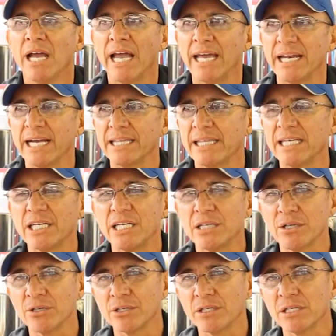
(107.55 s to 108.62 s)
And I think he
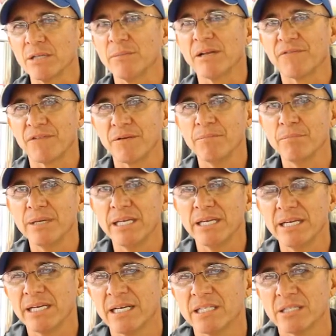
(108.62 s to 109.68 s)
learned a little bit from
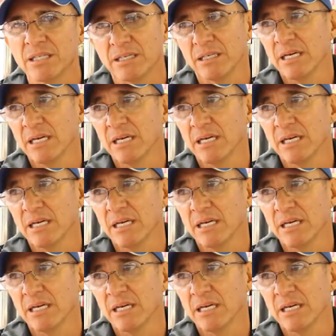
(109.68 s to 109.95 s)
me, as